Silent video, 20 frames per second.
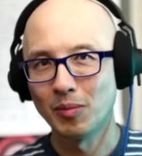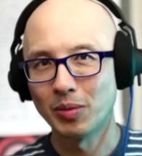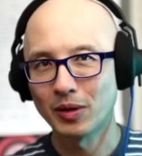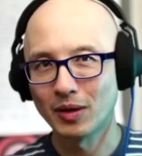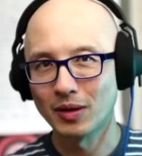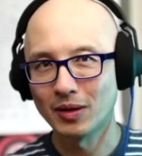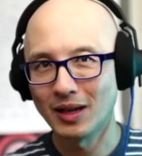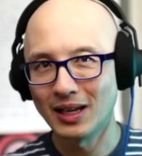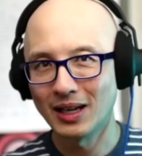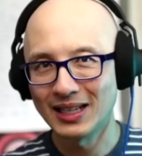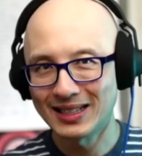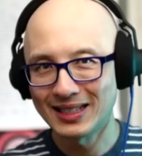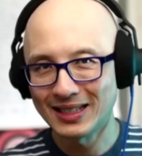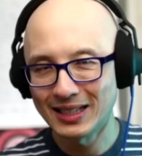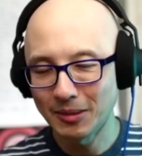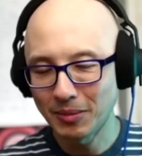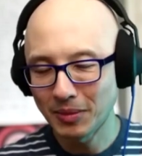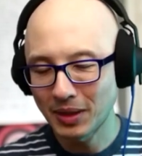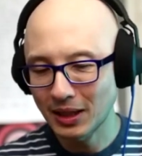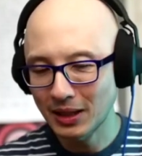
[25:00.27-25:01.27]
But
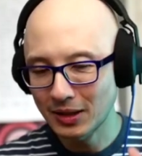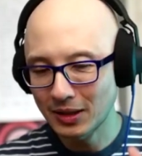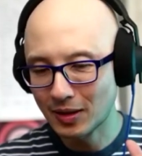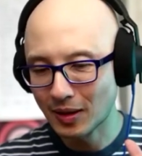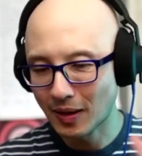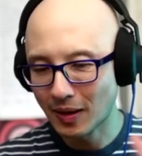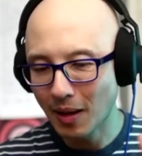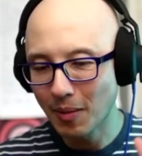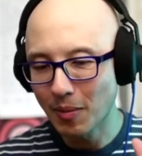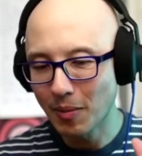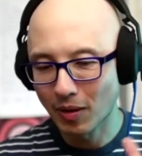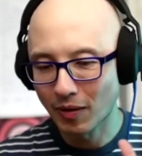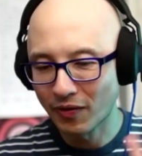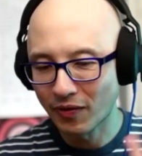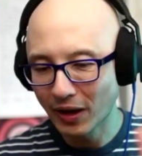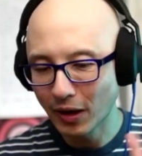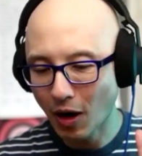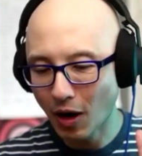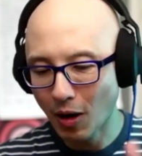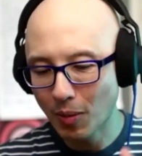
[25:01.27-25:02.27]
seemingly to them,
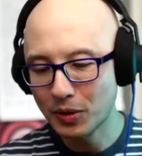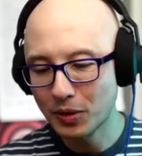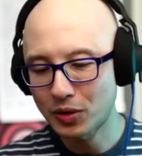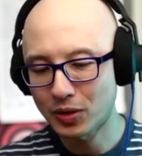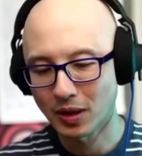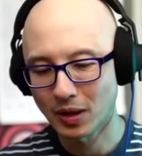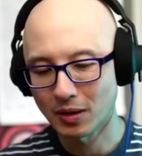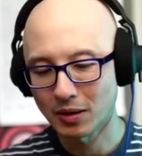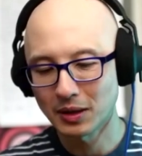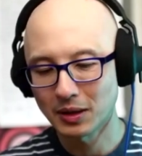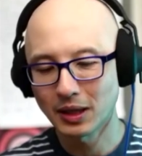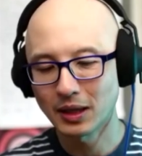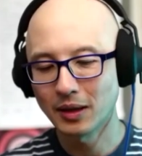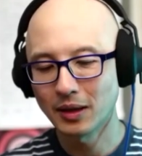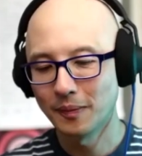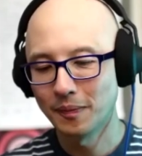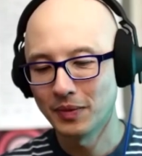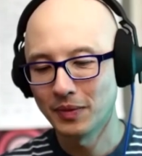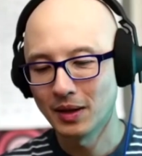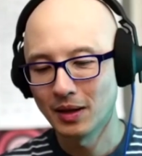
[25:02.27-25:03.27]
very arbitrarily,